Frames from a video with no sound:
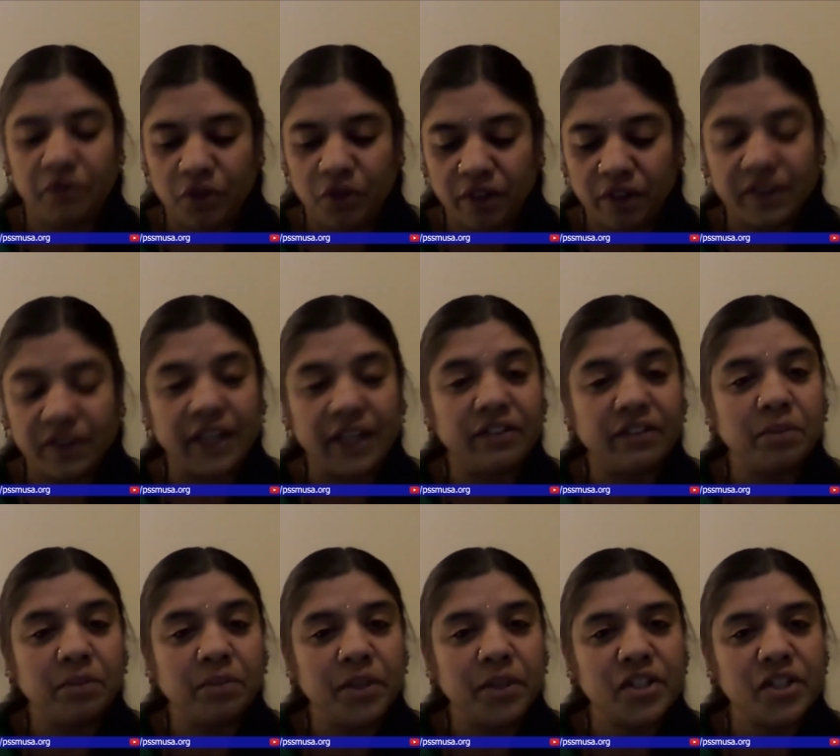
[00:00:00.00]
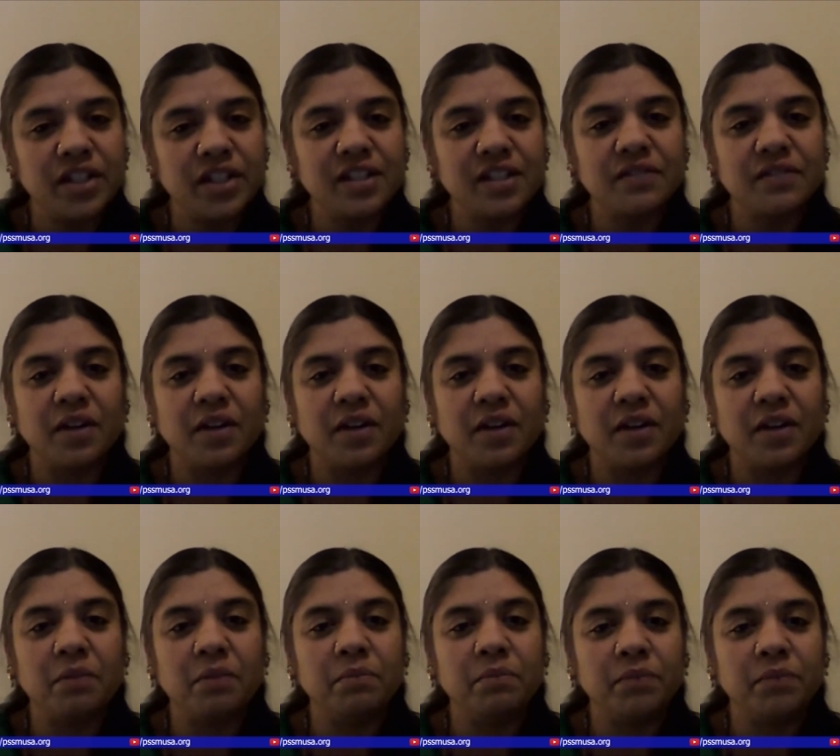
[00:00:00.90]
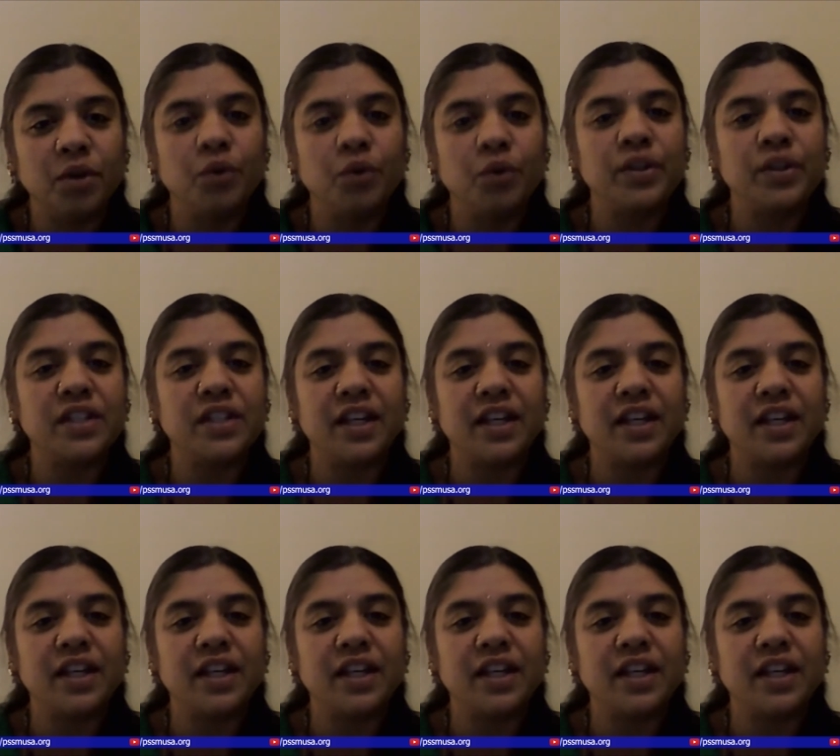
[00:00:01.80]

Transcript: few of the affirmations from Louise